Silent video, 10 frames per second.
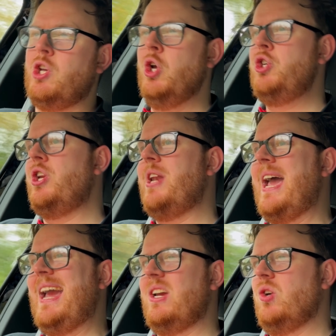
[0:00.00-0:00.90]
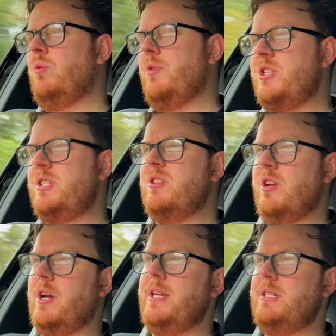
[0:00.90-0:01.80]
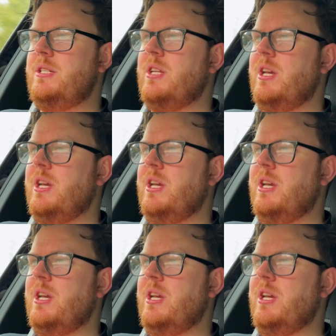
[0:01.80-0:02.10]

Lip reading: cushion angle, which is nice.